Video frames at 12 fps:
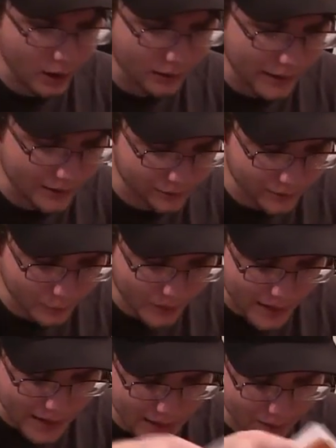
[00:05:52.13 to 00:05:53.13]
our last thing we
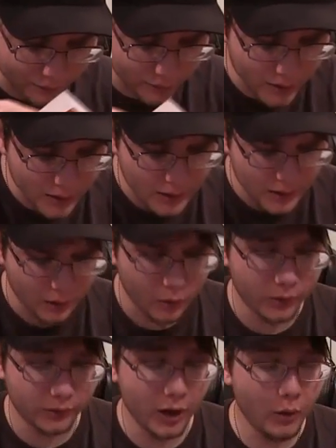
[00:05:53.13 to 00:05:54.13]
have,
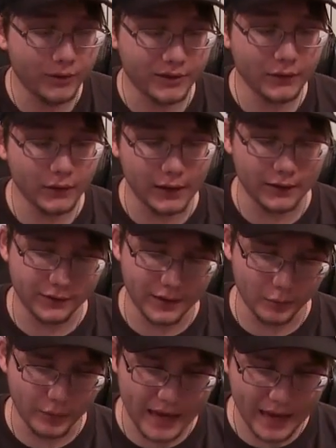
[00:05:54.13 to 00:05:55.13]
or no, it's not the last
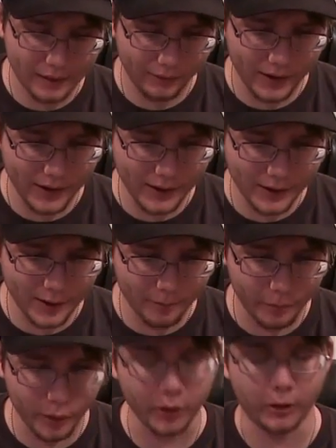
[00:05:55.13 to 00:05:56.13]
thing. We have a
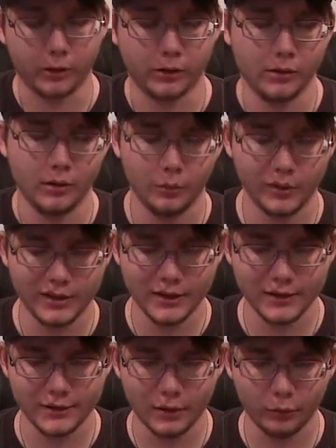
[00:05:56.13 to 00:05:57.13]
uh, book, which
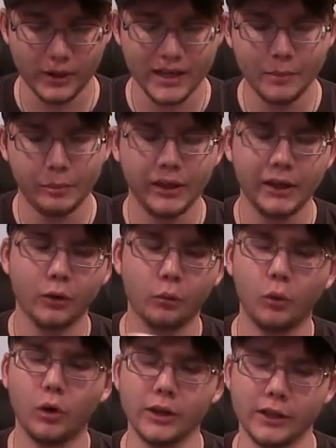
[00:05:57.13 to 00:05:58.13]
is uh, Ready Player
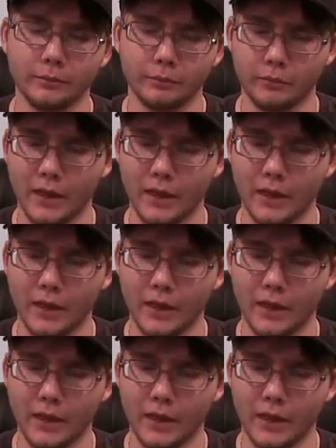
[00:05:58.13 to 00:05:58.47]
One.